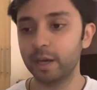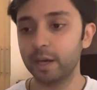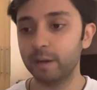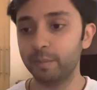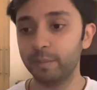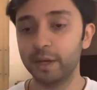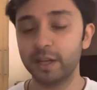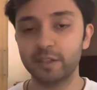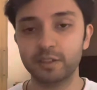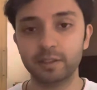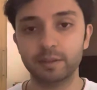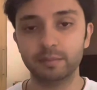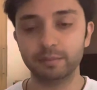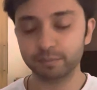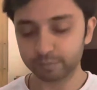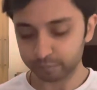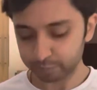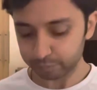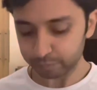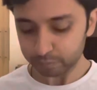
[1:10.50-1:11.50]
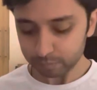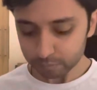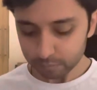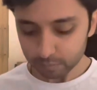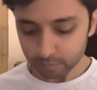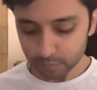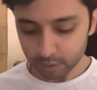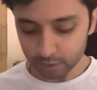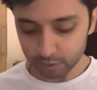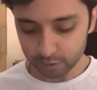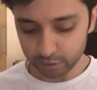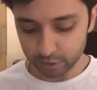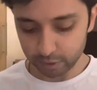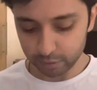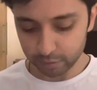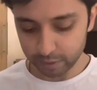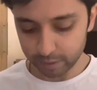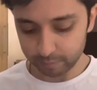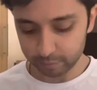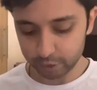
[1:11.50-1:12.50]
person.
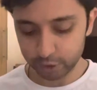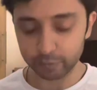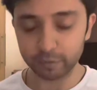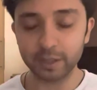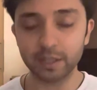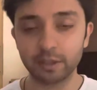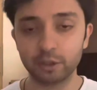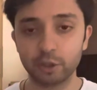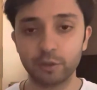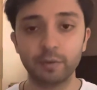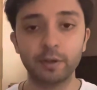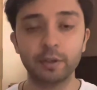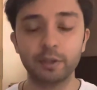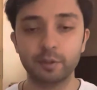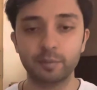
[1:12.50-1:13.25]
So she wrote